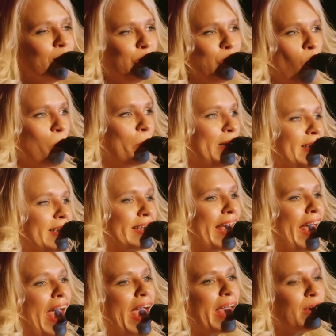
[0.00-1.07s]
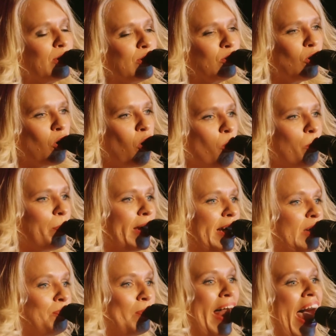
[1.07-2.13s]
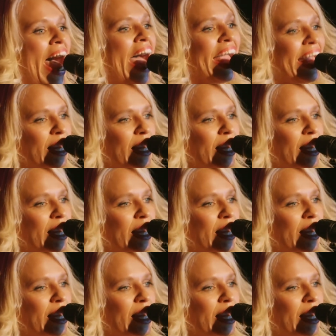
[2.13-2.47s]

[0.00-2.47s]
Don't be scared and don't be blind.